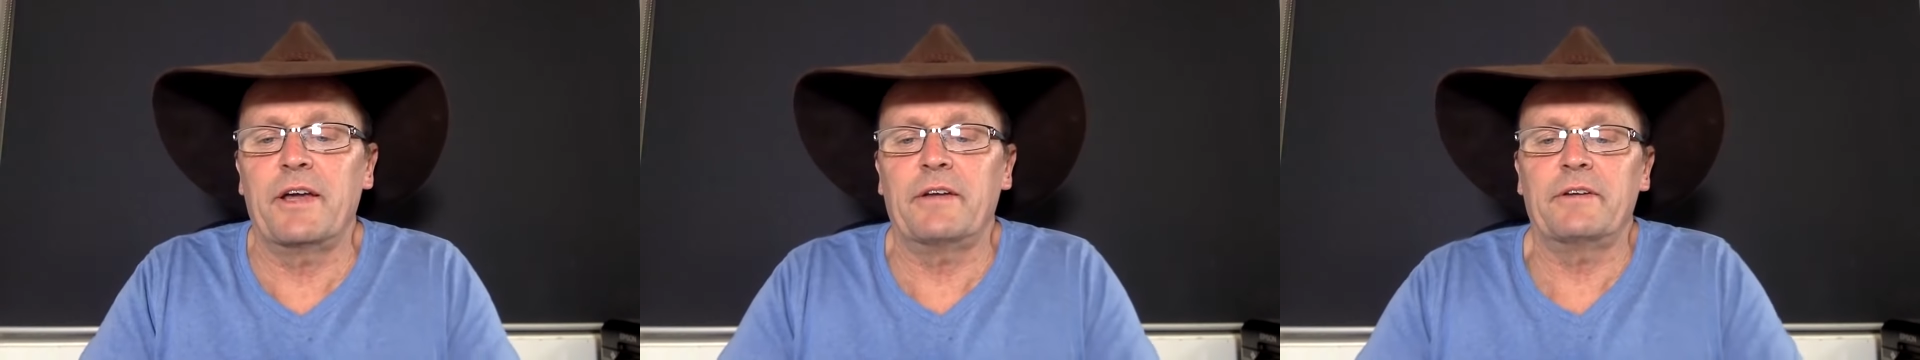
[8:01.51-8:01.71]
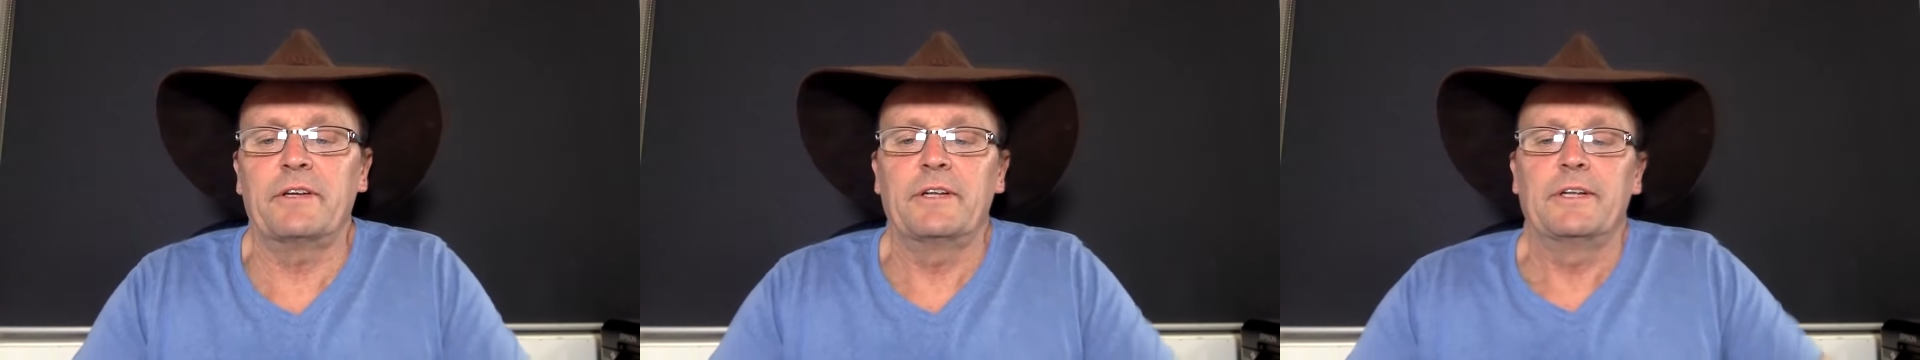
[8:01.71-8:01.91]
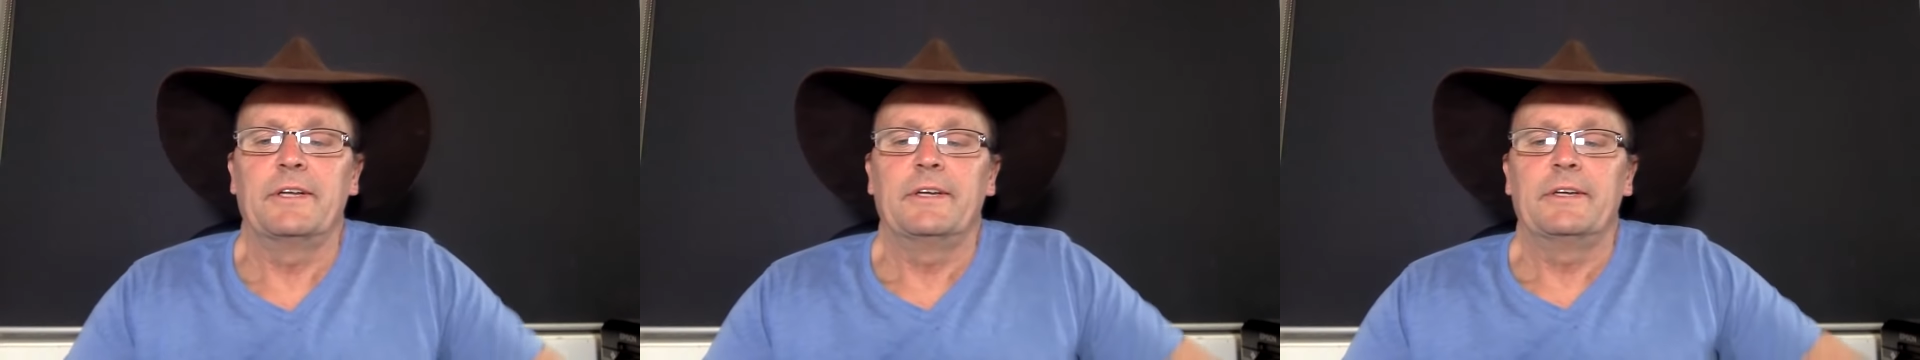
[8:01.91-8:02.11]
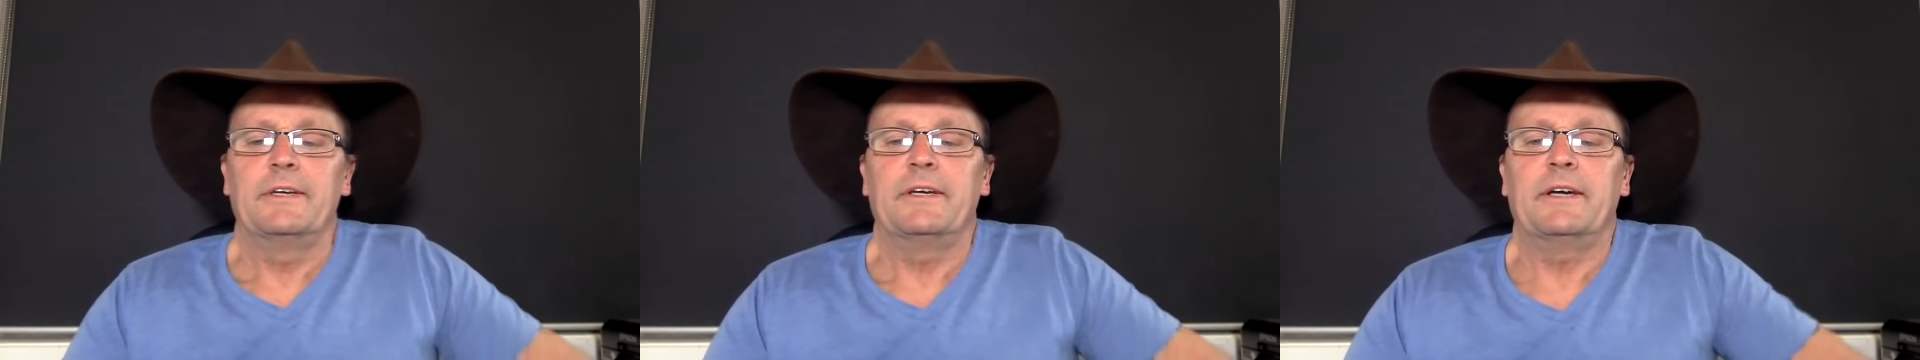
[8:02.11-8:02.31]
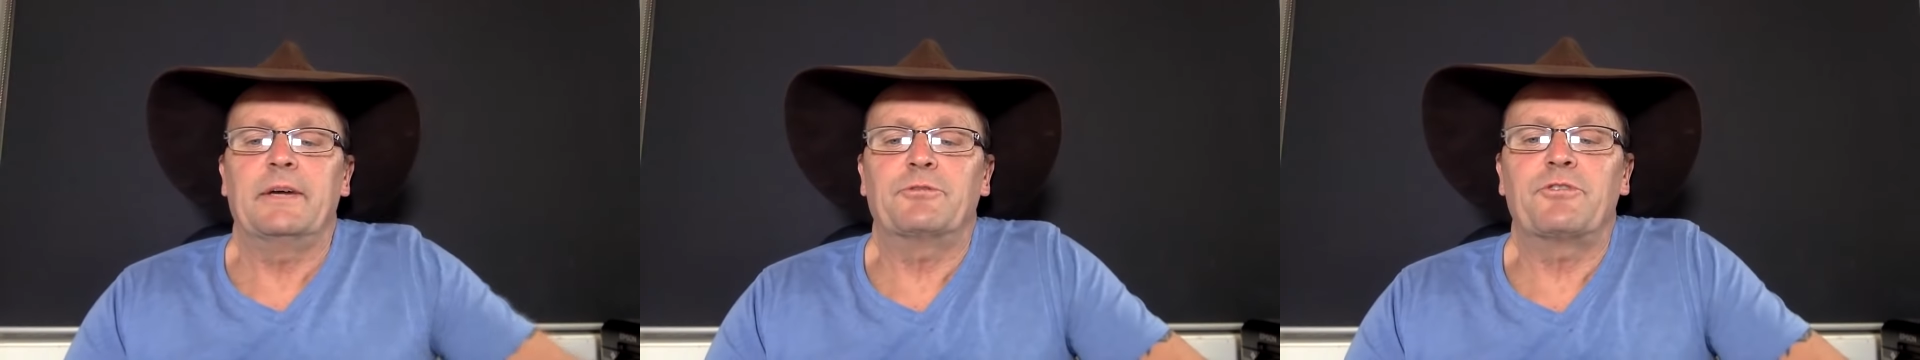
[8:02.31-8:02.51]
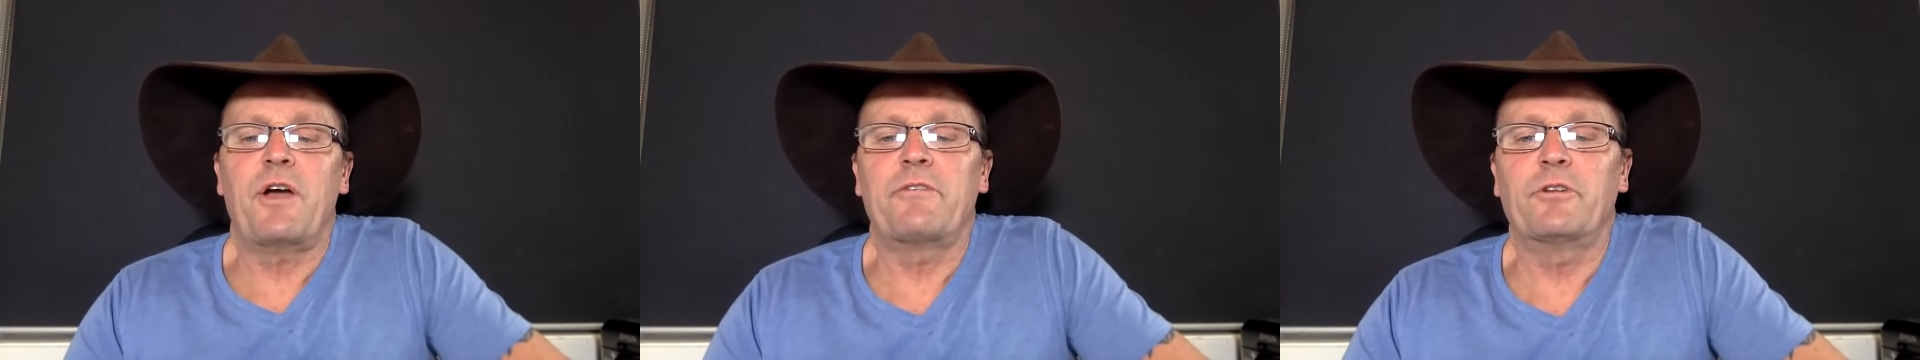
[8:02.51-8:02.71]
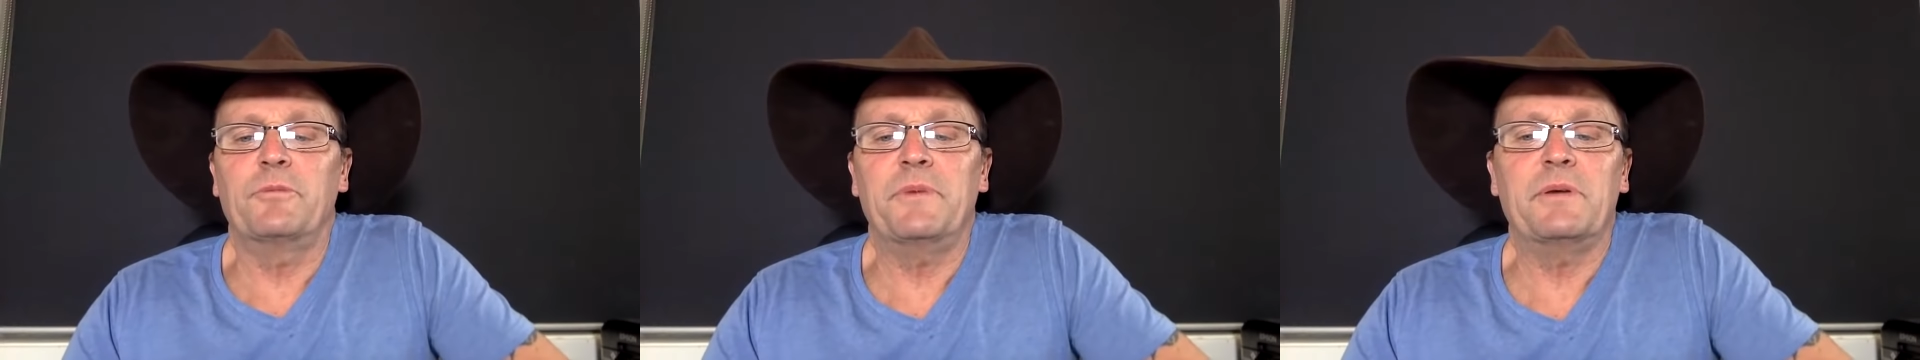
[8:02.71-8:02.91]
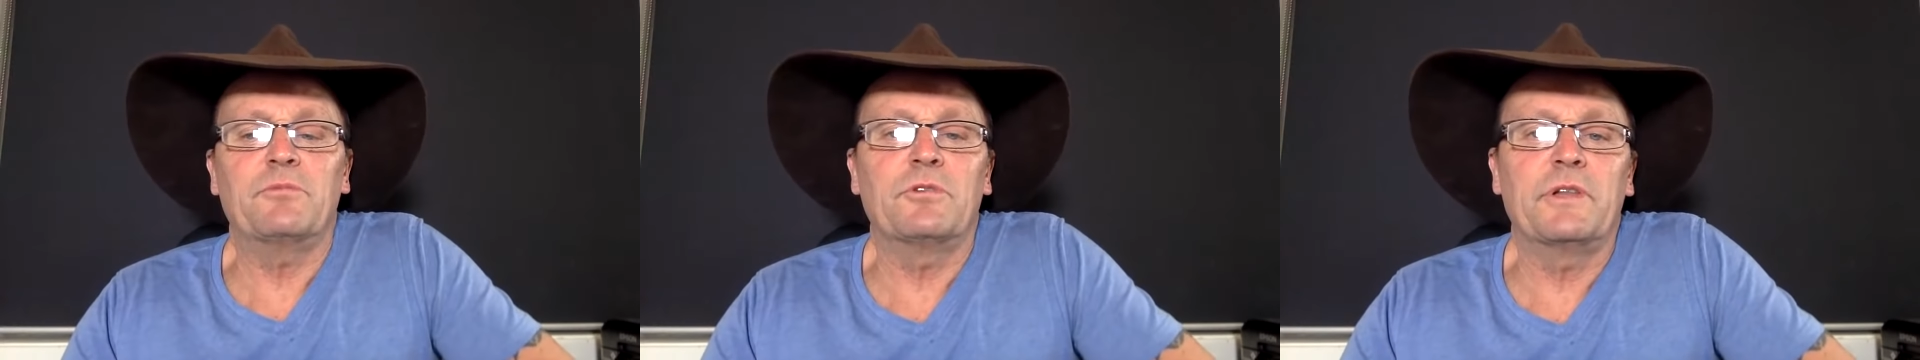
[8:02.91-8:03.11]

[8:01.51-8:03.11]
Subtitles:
out travelling a bit,